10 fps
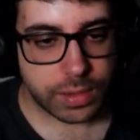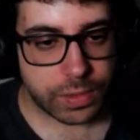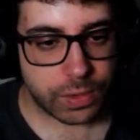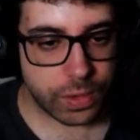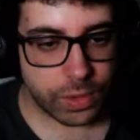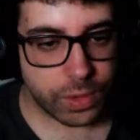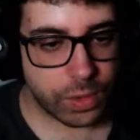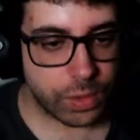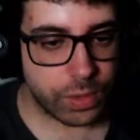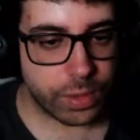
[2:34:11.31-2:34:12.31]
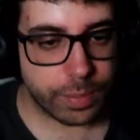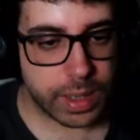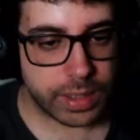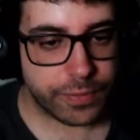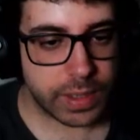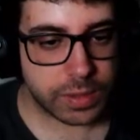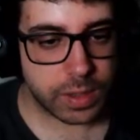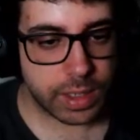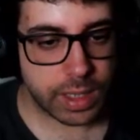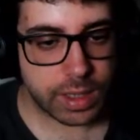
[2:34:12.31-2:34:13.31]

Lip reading: So bug fixing,